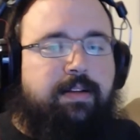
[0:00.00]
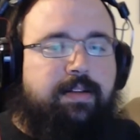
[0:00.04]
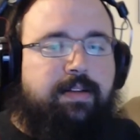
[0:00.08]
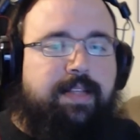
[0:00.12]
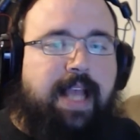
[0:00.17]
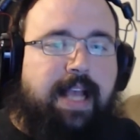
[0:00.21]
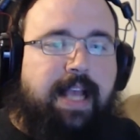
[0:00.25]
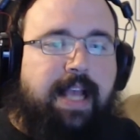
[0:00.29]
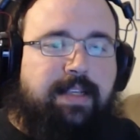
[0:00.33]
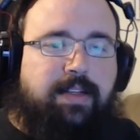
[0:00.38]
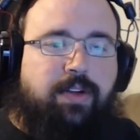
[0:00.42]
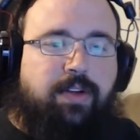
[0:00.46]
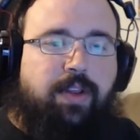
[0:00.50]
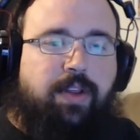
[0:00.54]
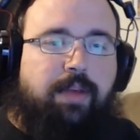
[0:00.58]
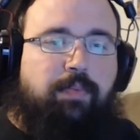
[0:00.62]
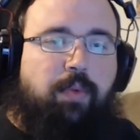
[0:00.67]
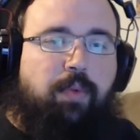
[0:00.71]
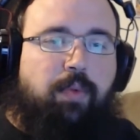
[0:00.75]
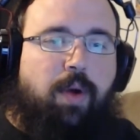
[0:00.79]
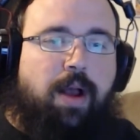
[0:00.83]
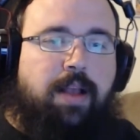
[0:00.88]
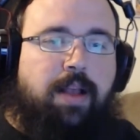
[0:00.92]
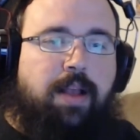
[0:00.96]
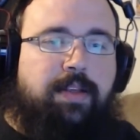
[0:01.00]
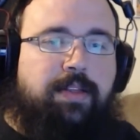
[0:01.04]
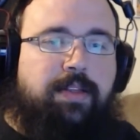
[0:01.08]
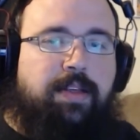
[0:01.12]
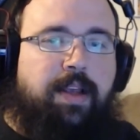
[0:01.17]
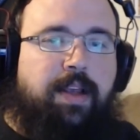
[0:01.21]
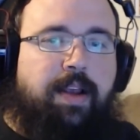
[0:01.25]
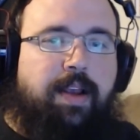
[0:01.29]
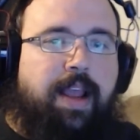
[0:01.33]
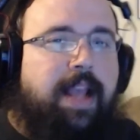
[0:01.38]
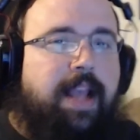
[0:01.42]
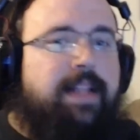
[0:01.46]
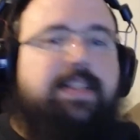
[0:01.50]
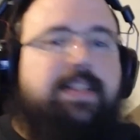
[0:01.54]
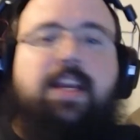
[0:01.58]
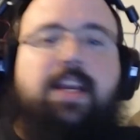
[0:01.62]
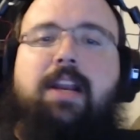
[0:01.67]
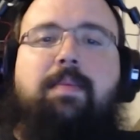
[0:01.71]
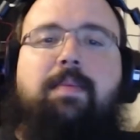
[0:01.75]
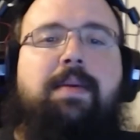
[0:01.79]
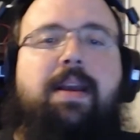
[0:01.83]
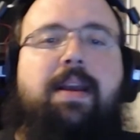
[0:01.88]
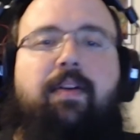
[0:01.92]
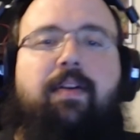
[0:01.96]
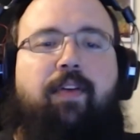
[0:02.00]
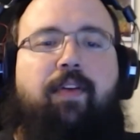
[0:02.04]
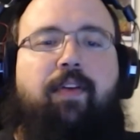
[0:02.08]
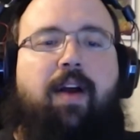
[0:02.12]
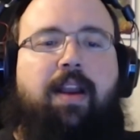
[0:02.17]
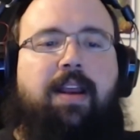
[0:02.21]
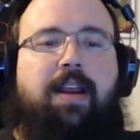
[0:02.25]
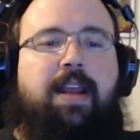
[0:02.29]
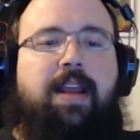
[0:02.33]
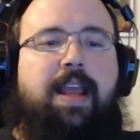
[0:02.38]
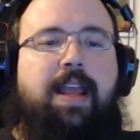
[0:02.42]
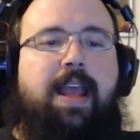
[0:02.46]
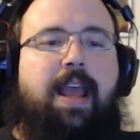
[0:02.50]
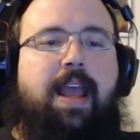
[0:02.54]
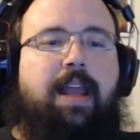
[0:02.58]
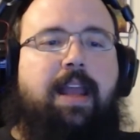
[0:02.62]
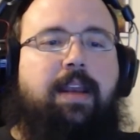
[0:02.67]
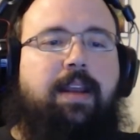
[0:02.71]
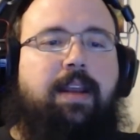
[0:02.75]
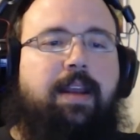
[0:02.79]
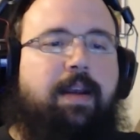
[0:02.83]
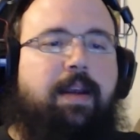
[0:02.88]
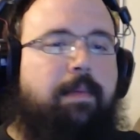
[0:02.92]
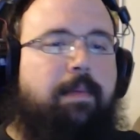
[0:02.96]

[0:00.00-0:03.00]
test clip was, it's going to be a fucking hit.